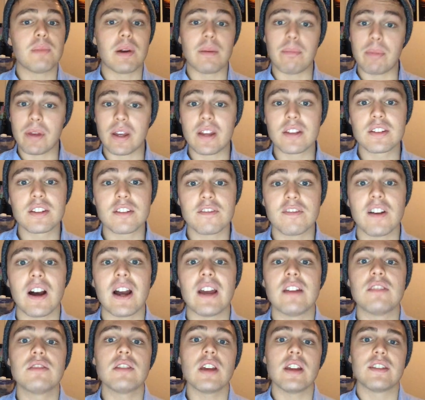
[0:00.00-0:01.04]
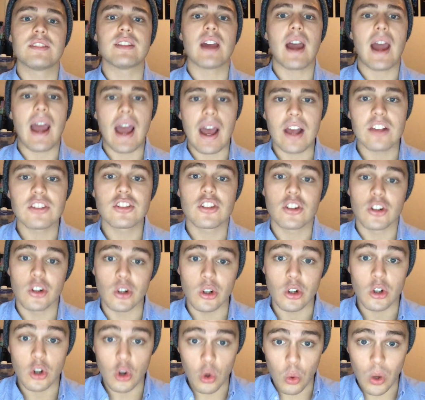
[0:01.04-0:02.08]
My biggest advice is to ask
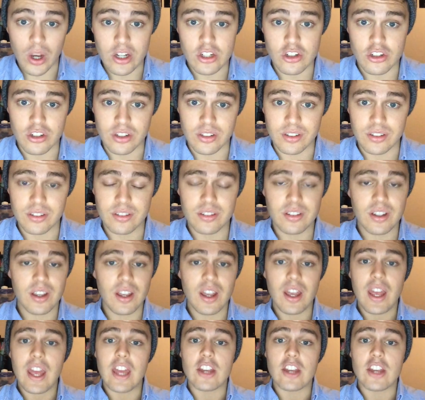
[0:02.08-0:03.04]
her questions.